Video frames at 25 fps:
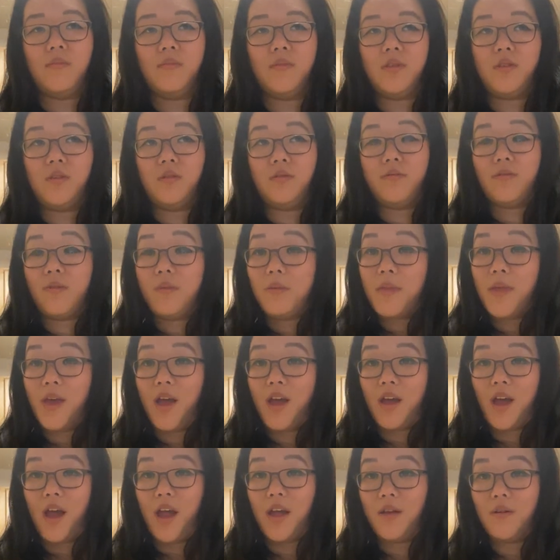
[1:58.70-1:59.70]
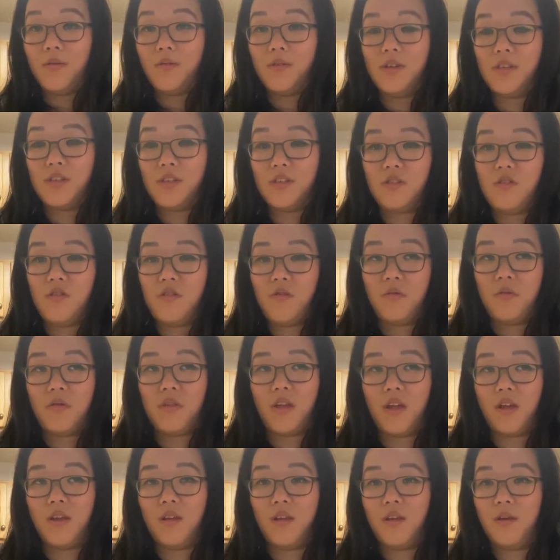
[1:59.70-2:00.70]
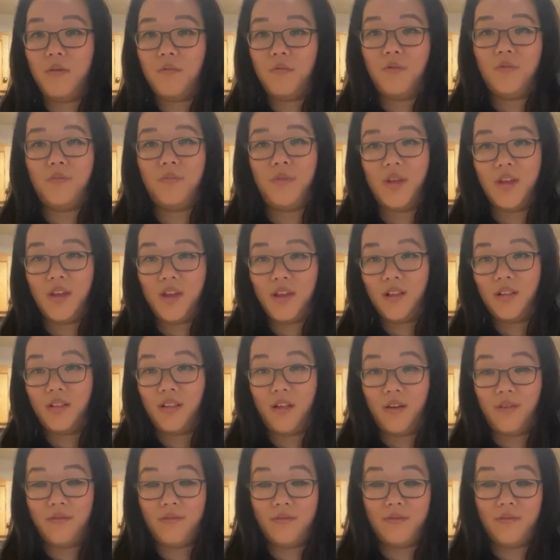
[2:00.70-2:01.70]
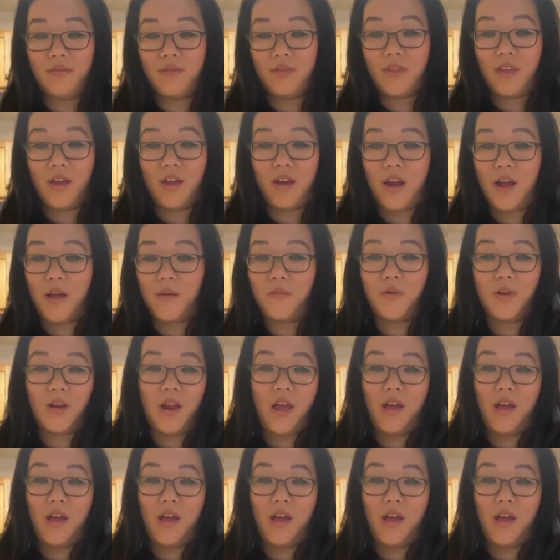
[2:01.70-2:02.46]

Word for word: So from that, I always knew that it would be a love that I would